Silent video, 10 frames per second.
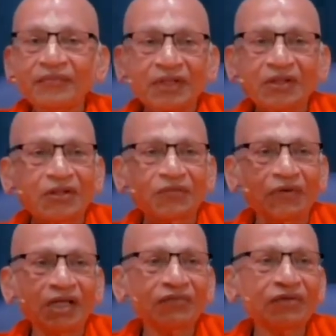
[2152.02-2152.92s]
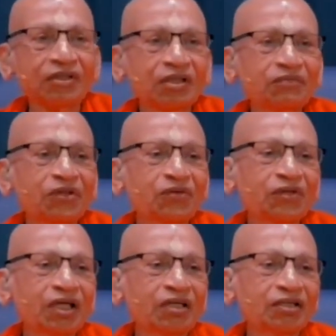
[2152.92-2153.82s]
Svadvannam
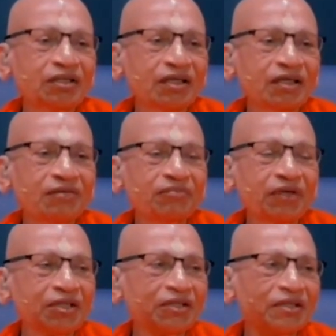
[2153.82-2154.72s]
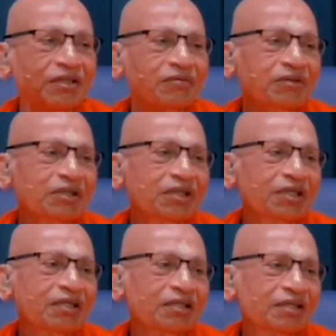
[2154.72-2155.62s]
nusuyachidam,
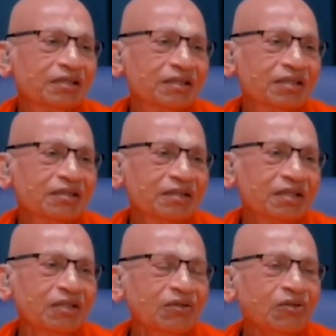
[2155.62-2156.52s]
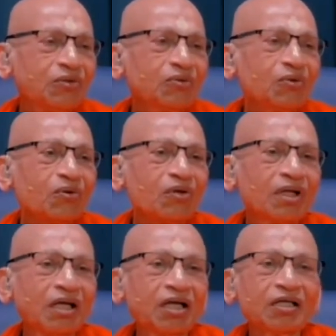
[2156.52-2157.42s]
Shankaracharya says that do
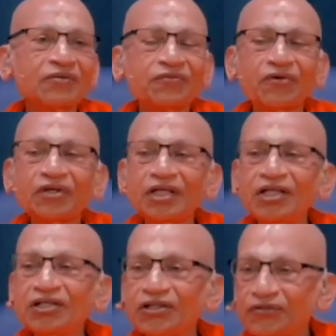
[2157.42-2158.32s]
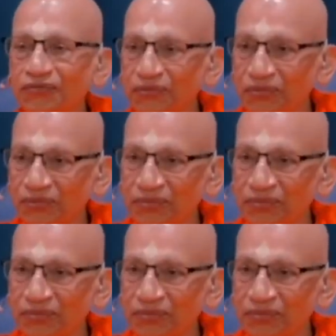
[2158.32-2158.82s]
not ask for delicious food.